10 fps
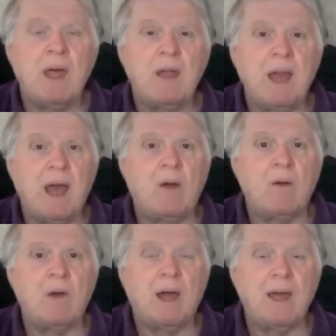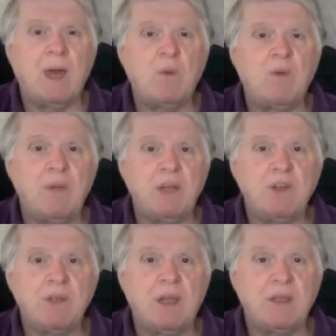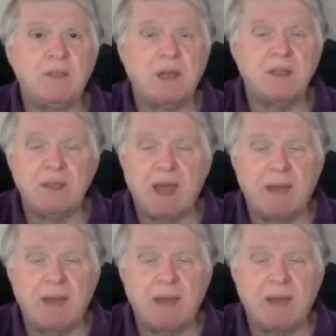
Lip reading: Now, again, we've mentioned that it's